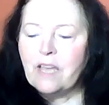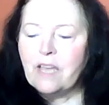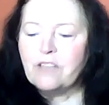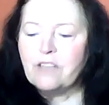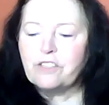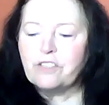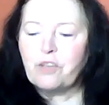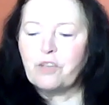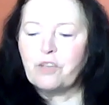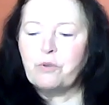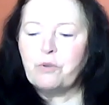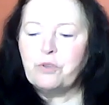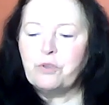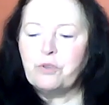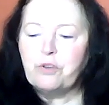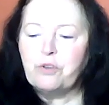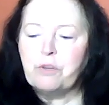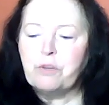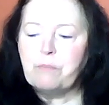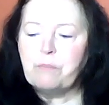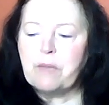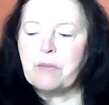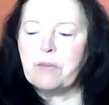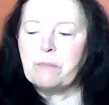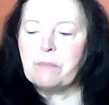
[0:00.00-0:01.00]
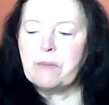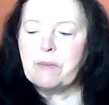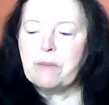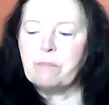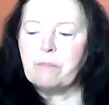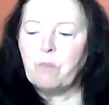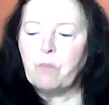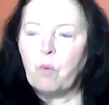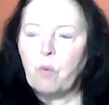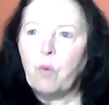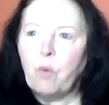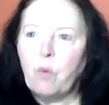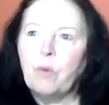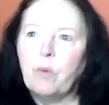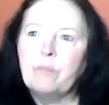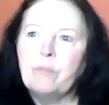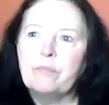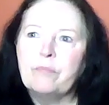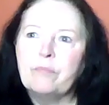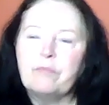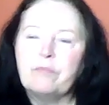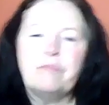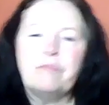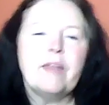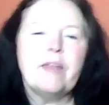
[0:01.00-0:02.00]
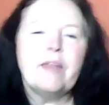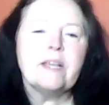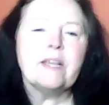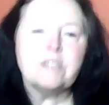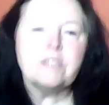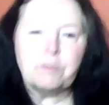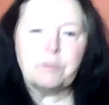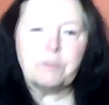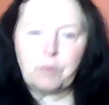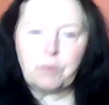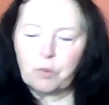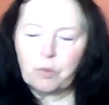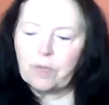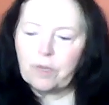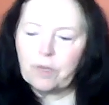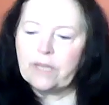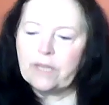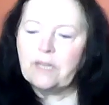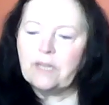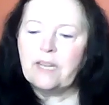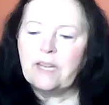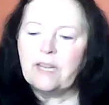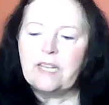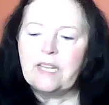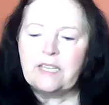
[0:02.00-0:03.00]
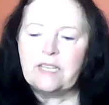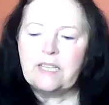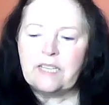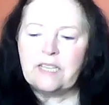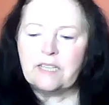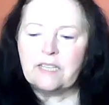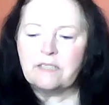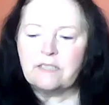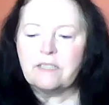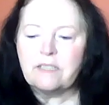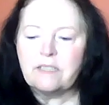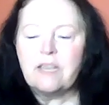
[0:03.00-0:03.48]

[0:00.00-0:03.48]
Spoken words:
so you can be a bit more flexible and lenient,